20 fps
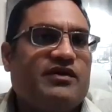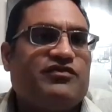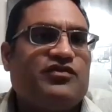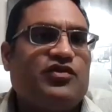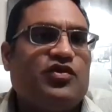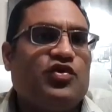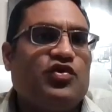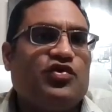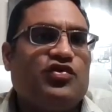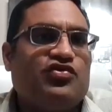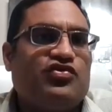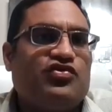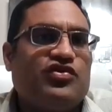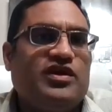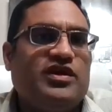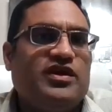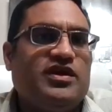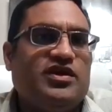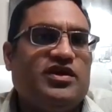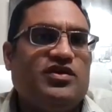
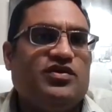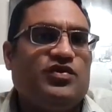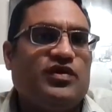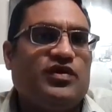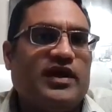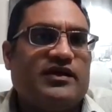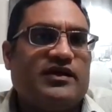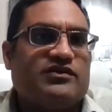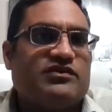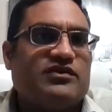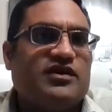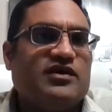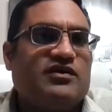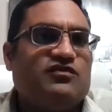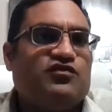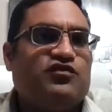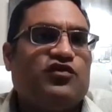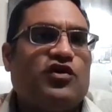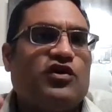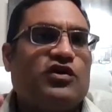FOCUS,
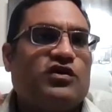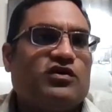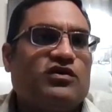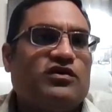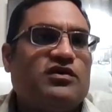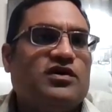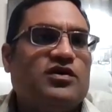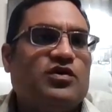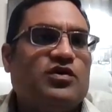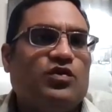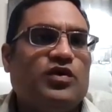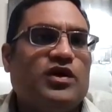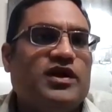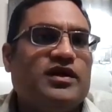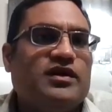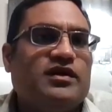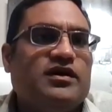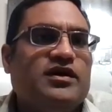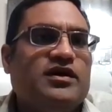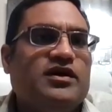follow
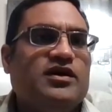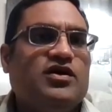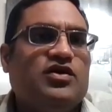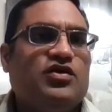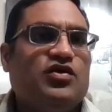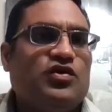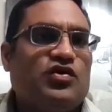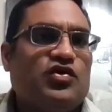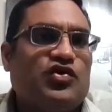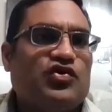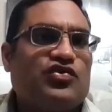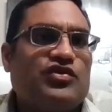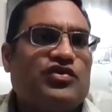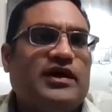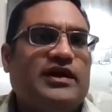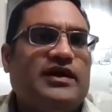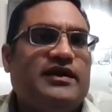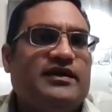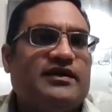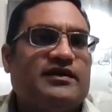one course
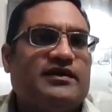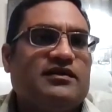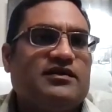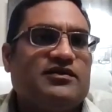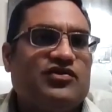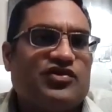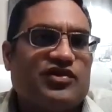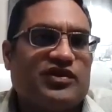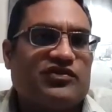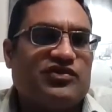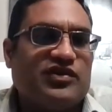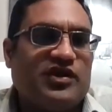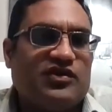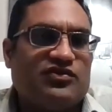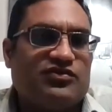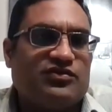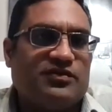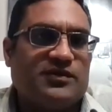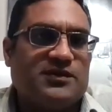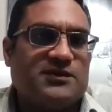until
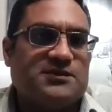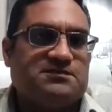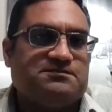successful.